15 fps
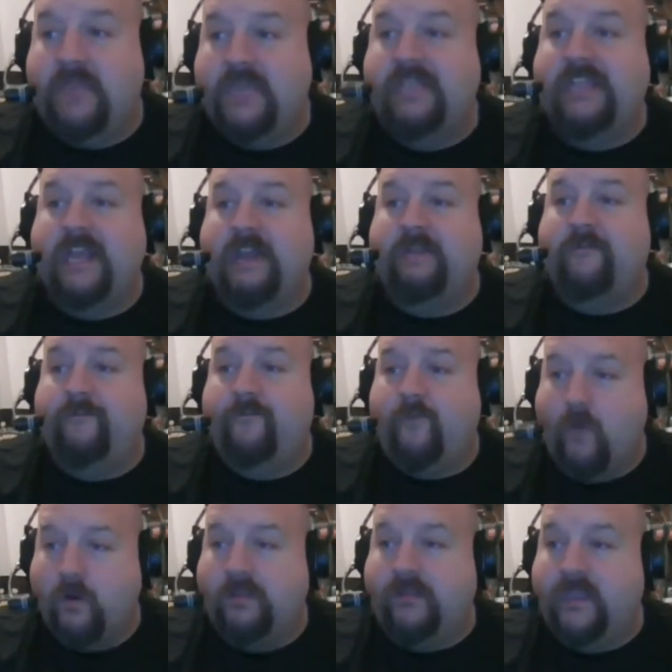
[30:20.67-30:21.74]
He's at
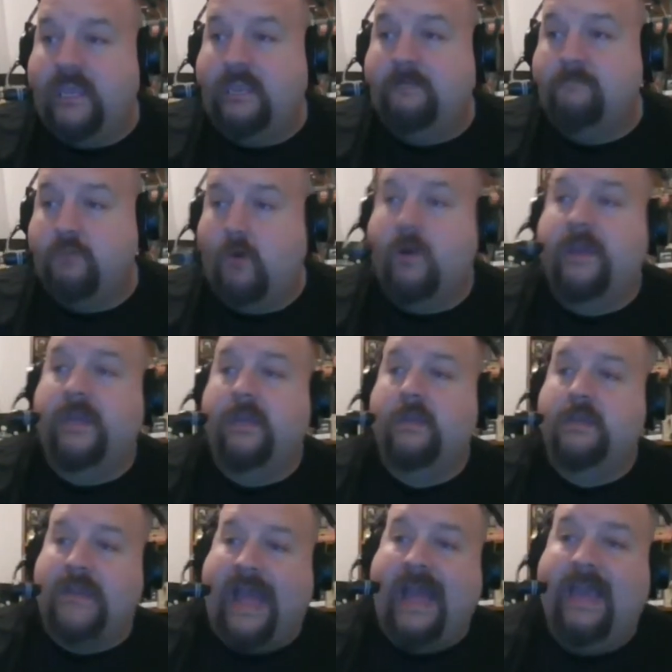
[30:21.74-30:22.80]
14.9.
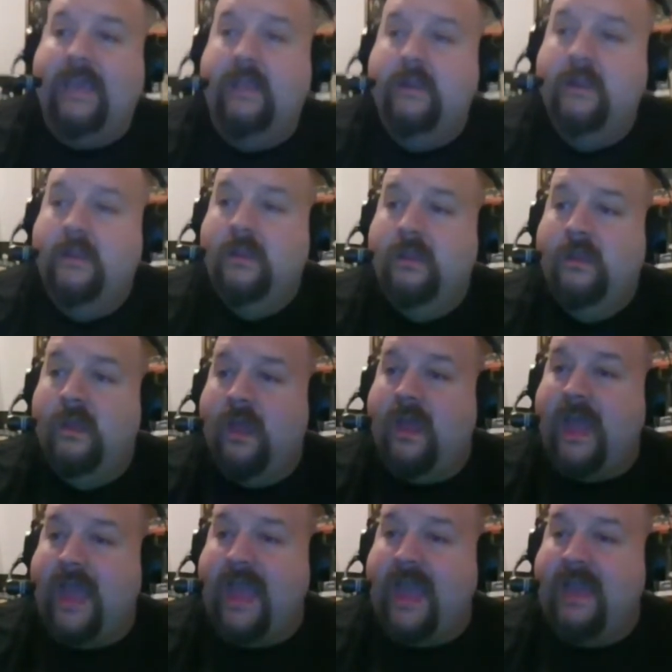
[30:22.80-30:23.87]

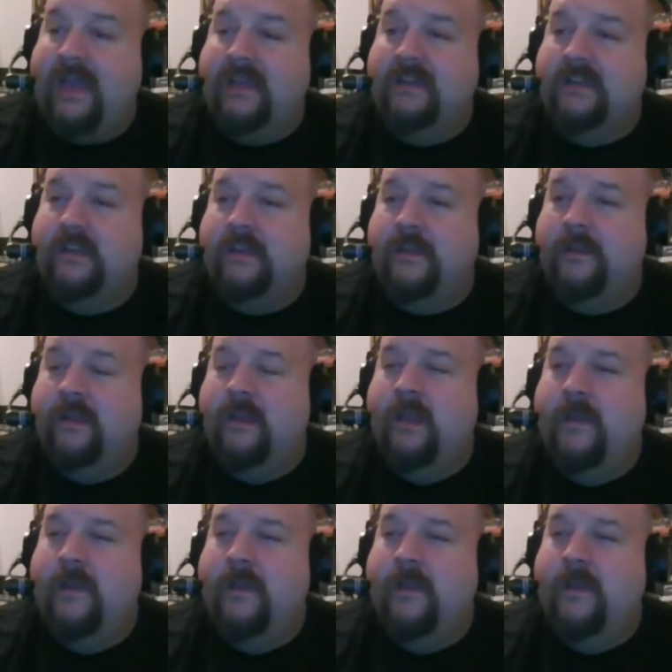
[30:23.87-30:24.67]
And